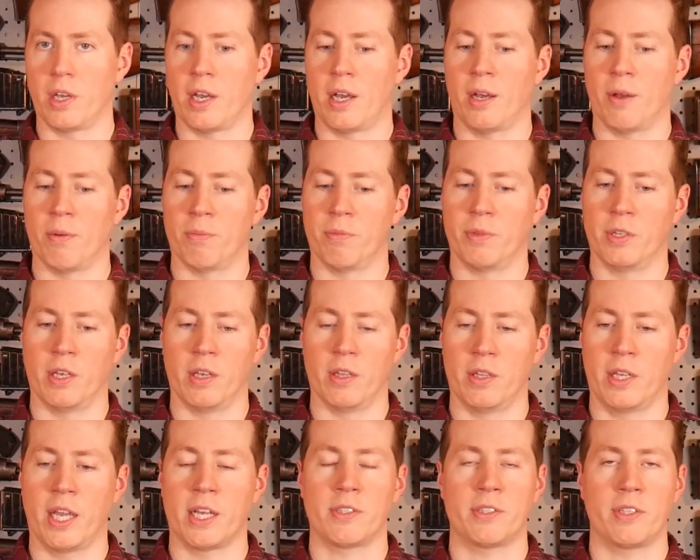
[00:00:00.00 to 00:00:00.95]

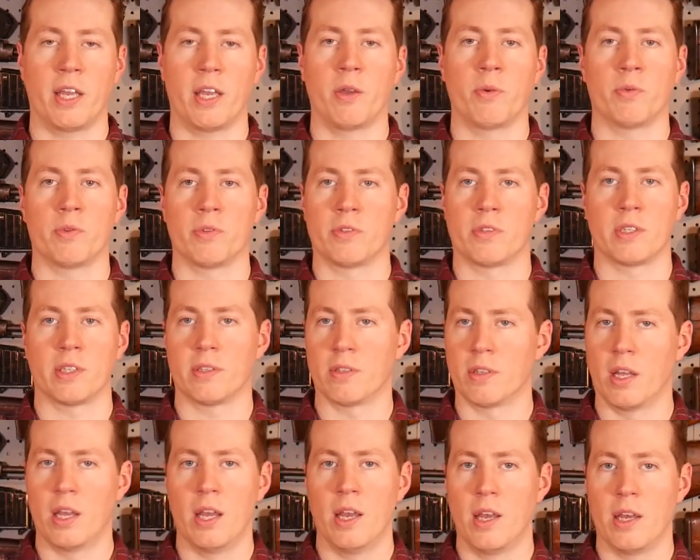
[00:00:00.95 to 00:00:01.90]
The SA was,
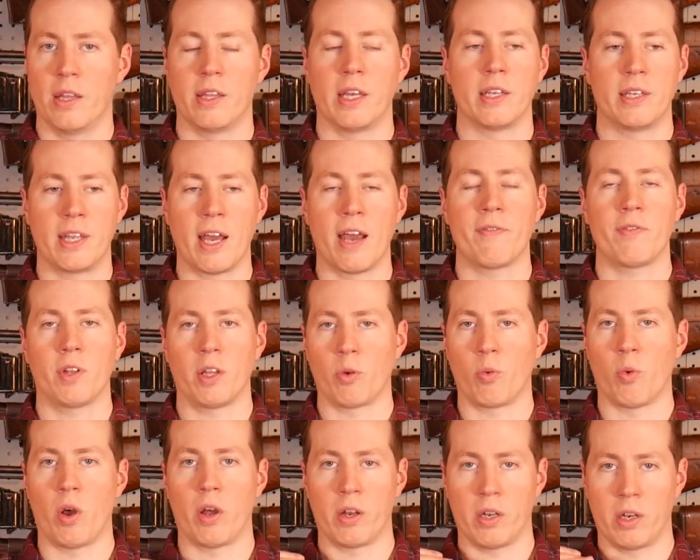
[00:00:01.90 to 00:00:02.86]
they definitely
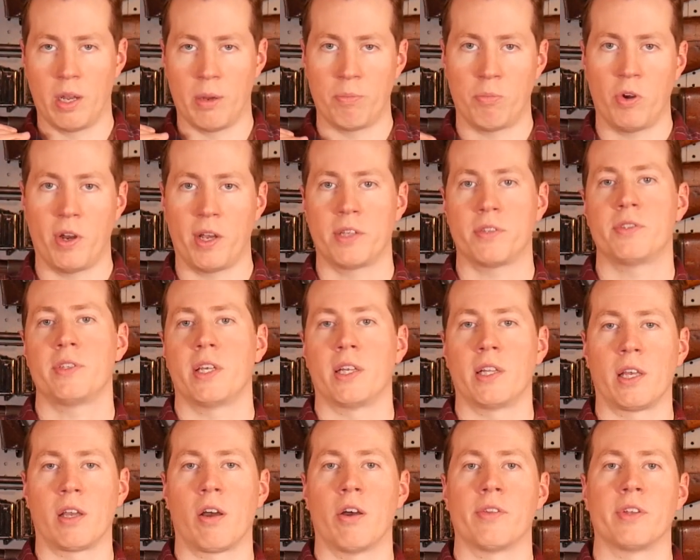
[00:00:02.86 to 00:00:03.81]
wanted a price
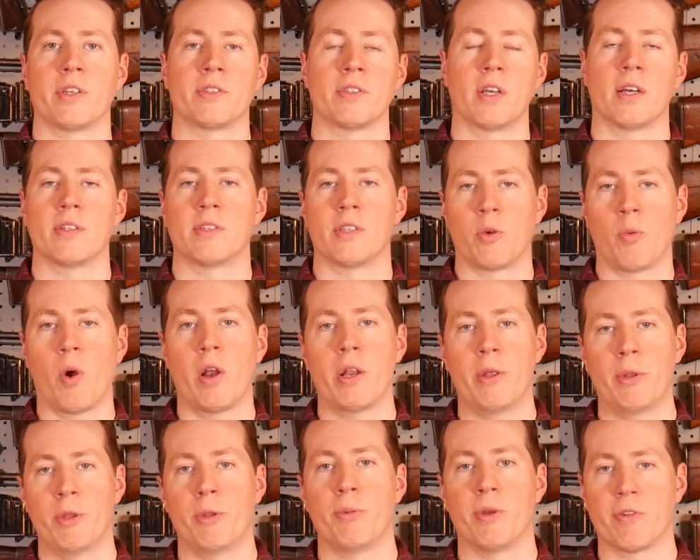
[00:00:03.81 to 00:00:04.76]
ceiling on these guns. They
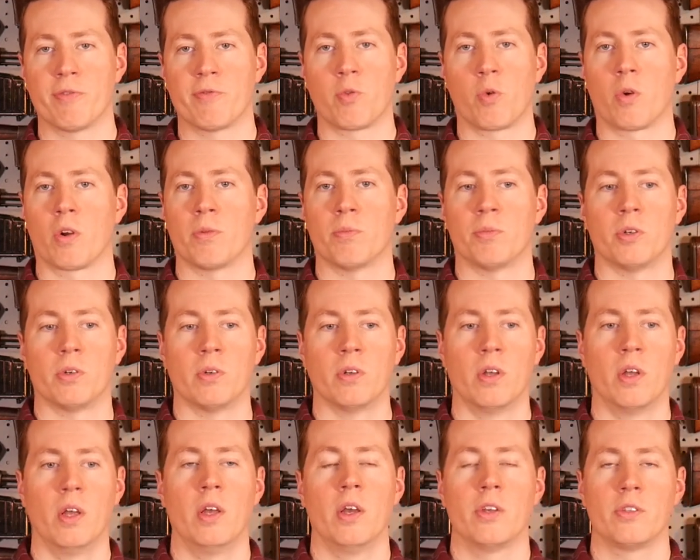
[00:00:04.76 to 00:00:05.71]
wanted them to be affordable,
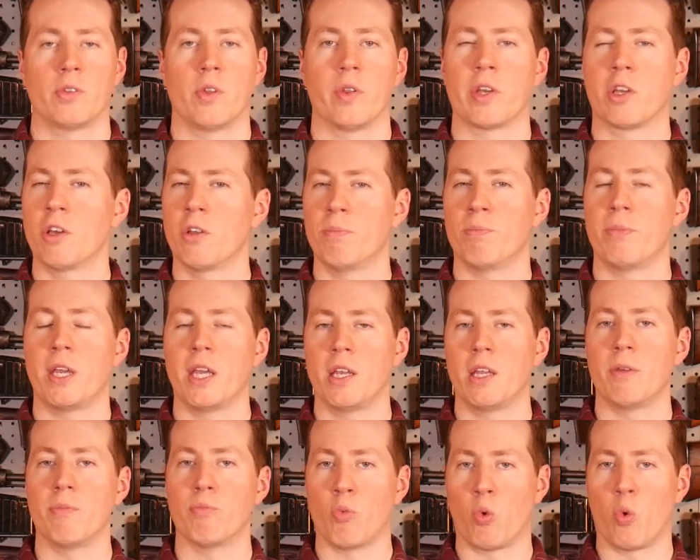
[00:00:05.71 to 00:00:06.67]
so they couldn't be
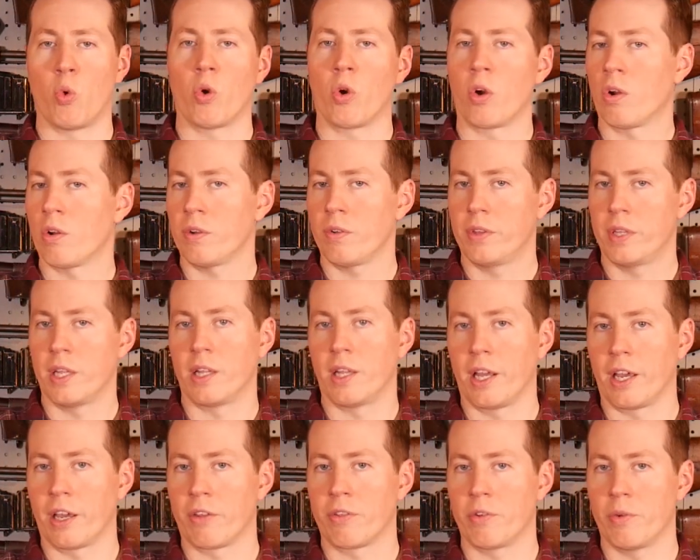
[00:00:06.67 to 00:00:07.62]
any more than
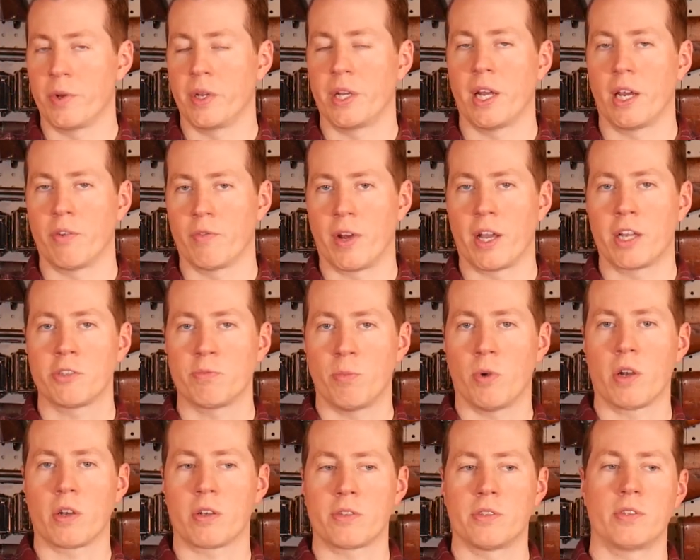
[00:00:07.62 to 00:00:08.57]
like 39
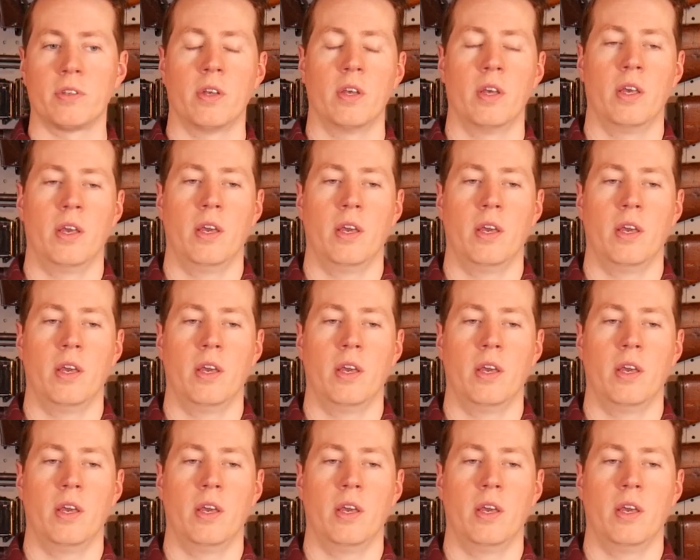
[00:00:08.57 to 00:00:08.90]
Reichsmarks.